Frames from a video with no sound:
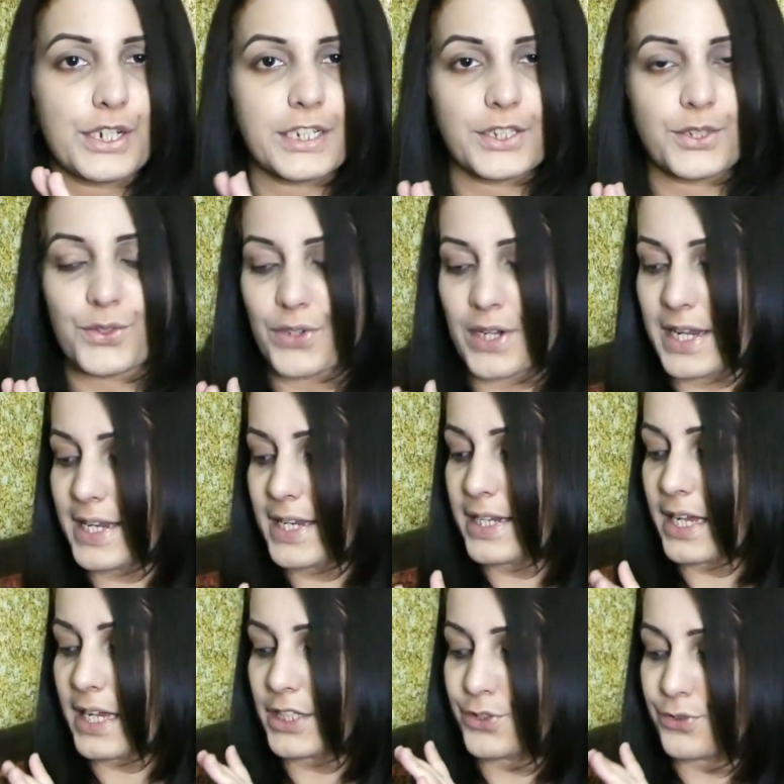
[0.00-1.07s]
is really
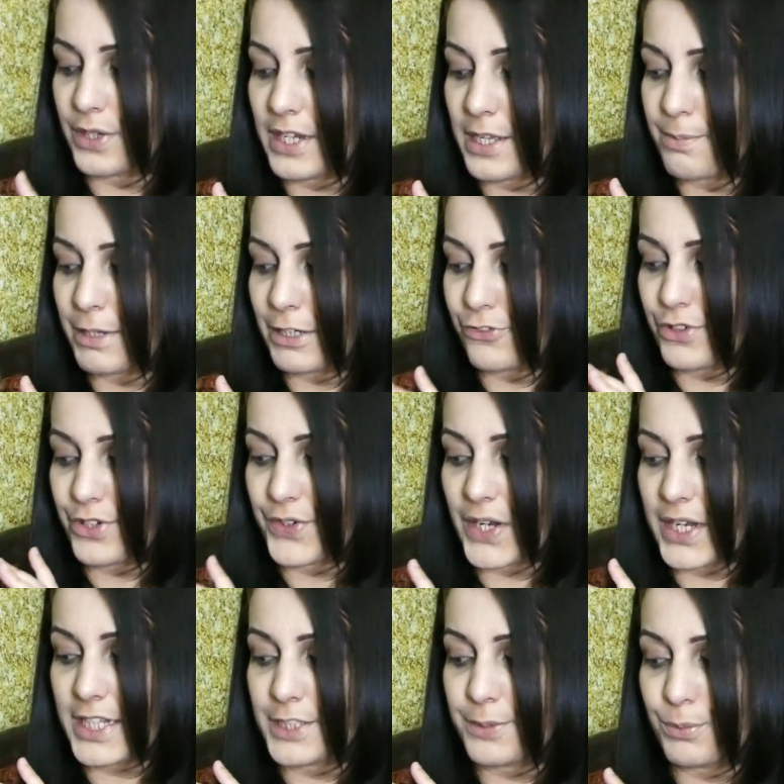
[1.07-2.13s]
nice, really buttery,
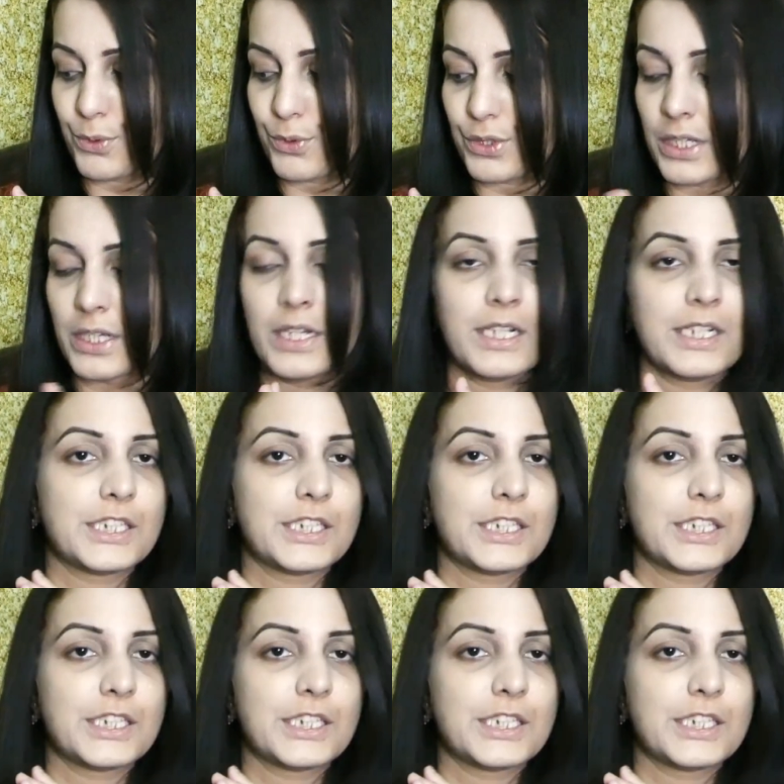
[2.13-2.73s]
really smooth.